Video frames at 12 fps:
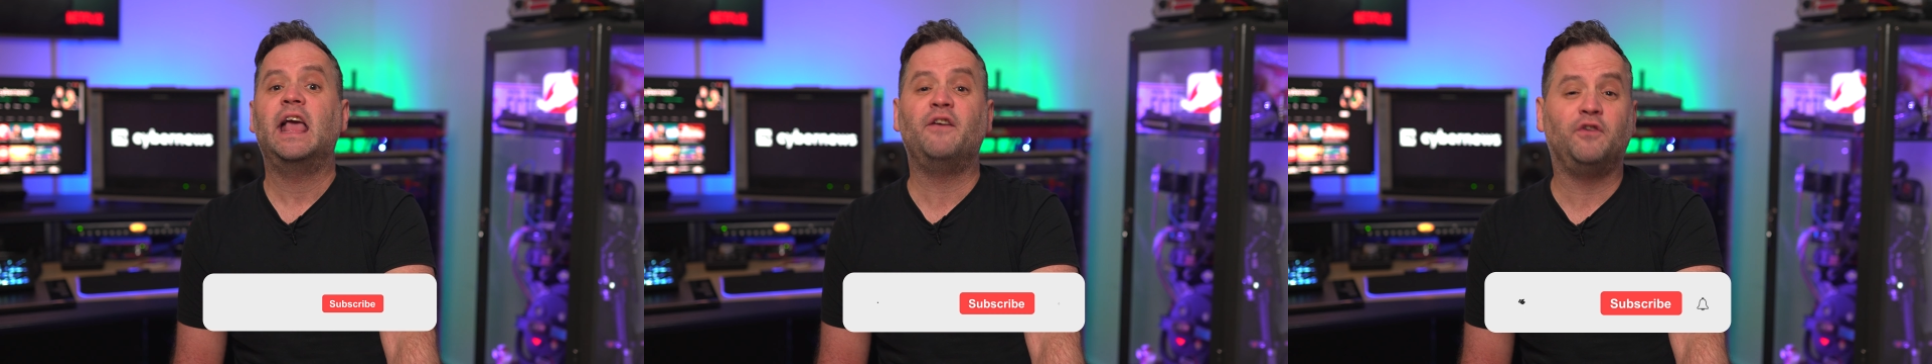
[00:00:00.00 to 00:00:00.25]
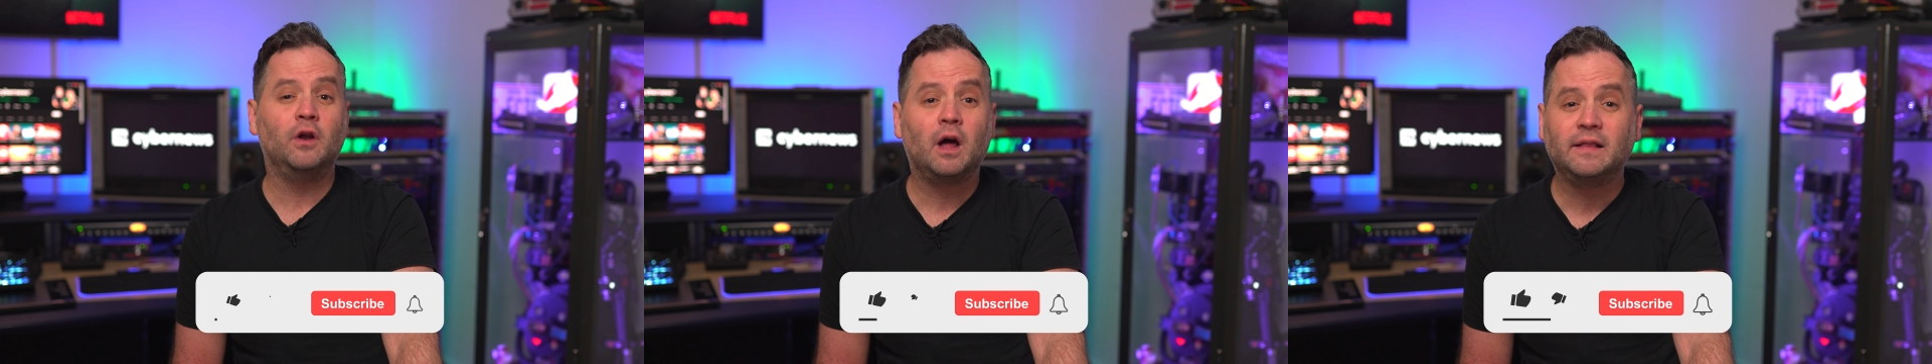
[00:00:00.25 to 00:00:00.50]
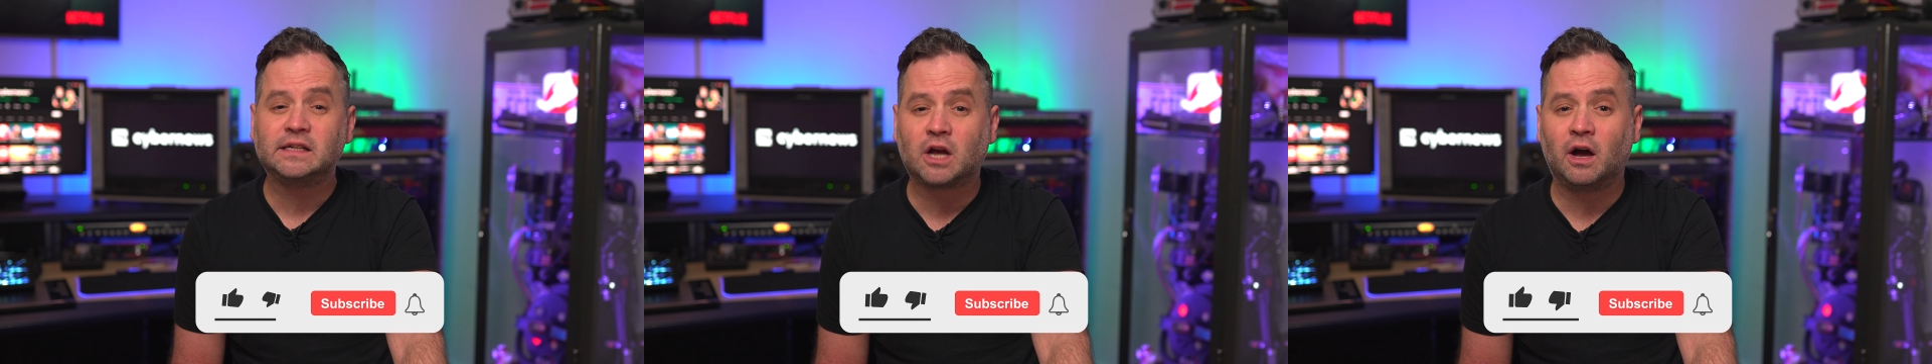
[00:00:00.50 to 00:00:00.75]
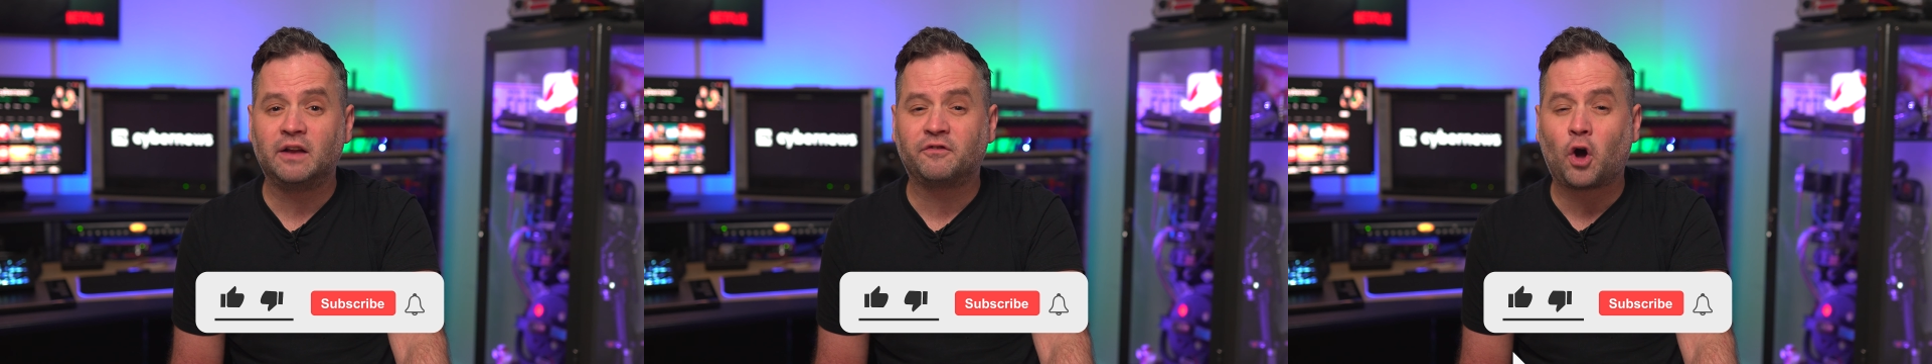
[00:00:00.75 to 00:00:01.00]
if you like this
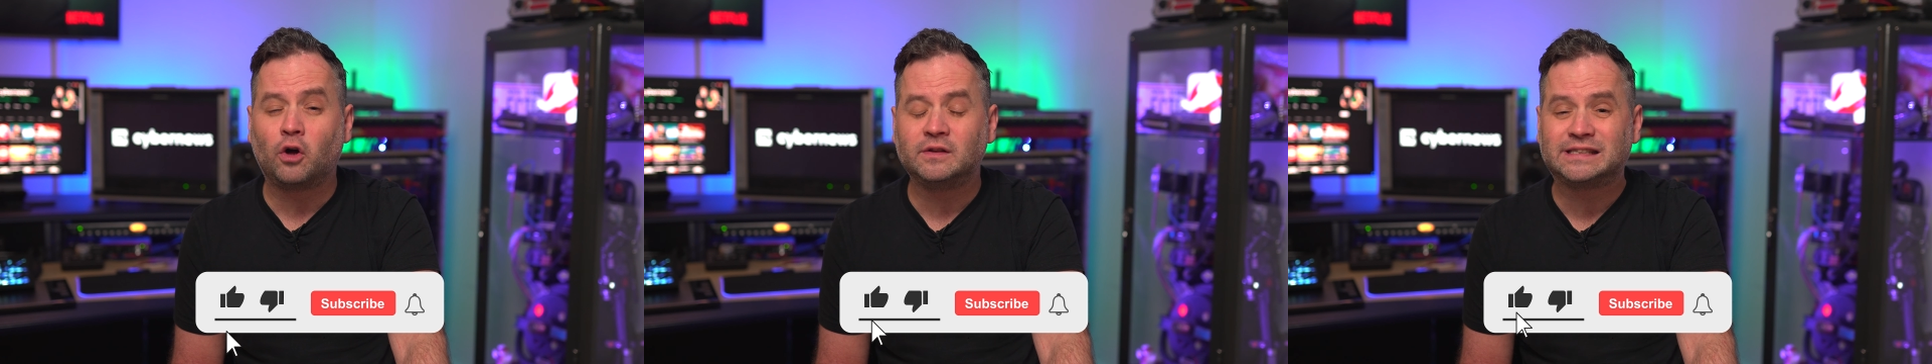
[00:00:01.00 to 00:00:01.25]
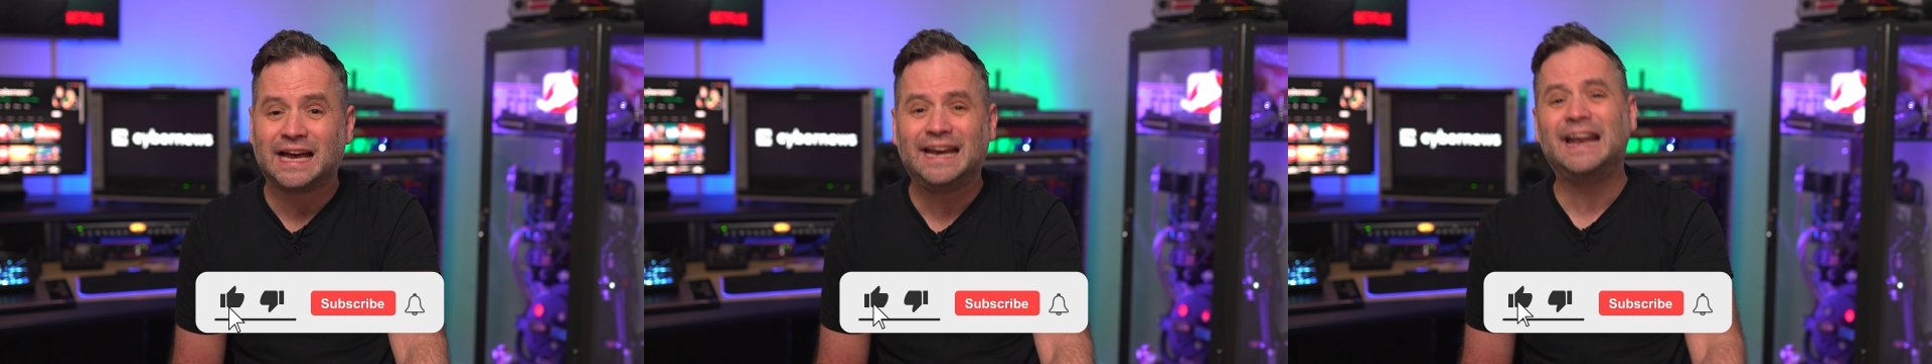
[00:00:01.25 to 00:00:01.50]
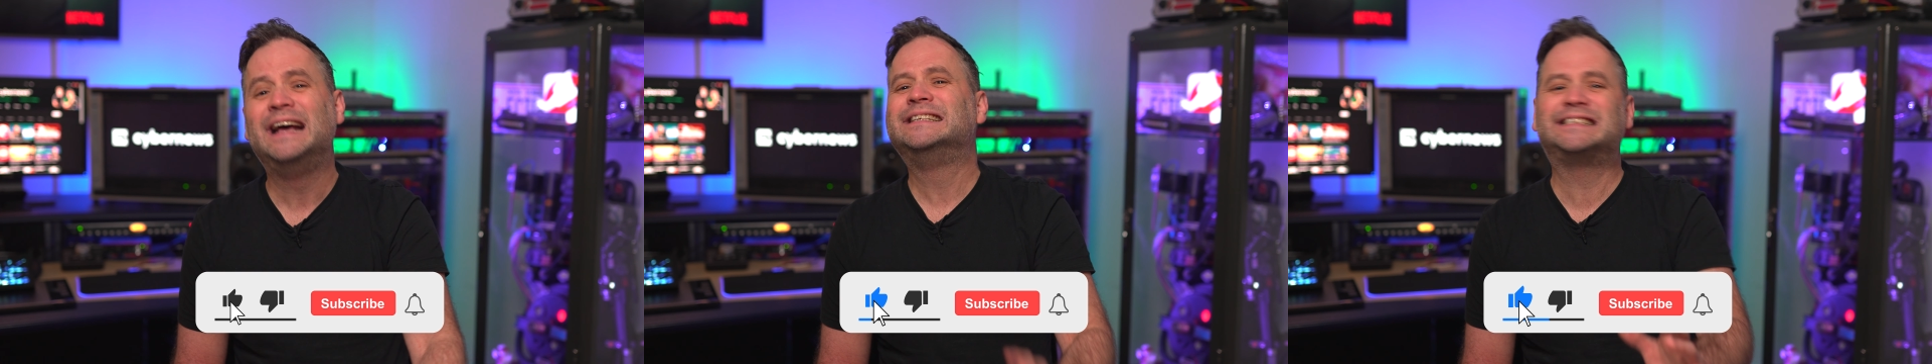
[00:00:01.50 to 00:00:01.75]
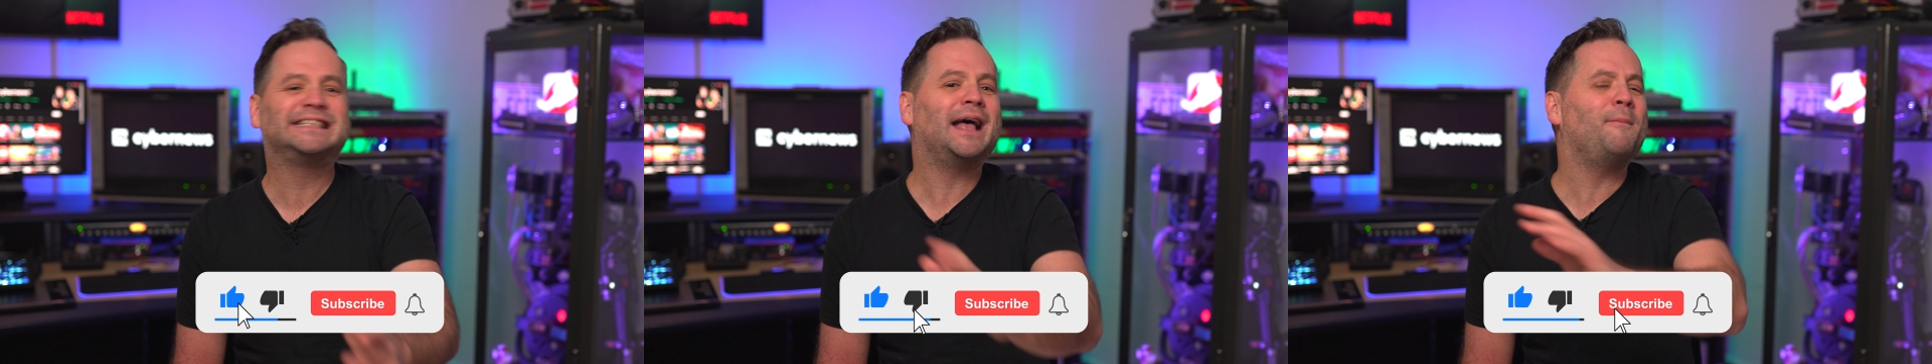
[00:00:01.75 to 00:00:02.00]
kind of content,
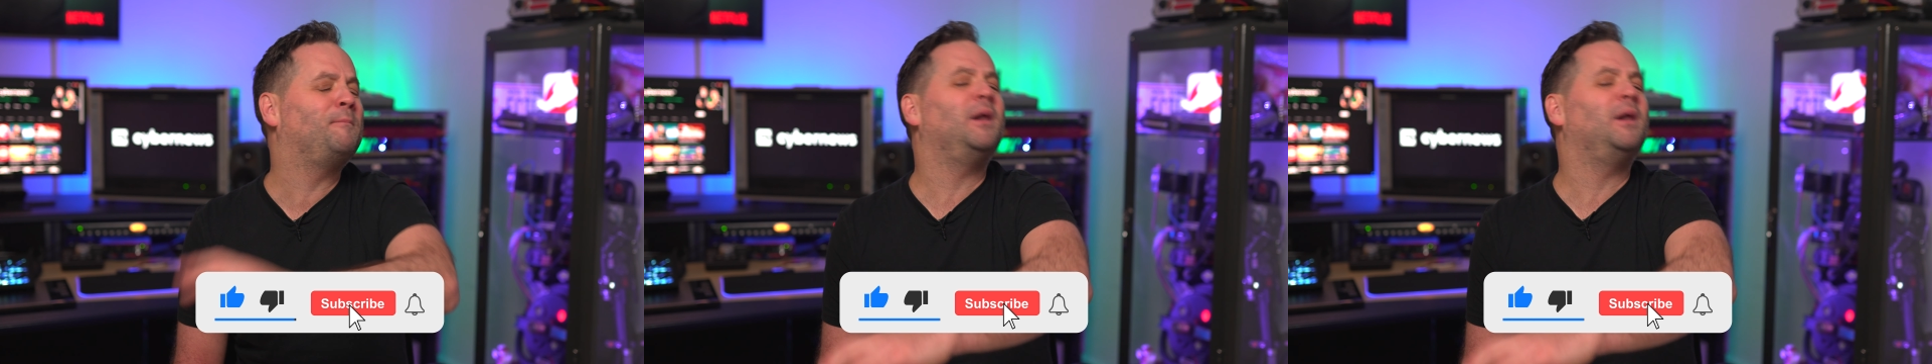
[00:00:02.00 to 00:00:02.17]
sub,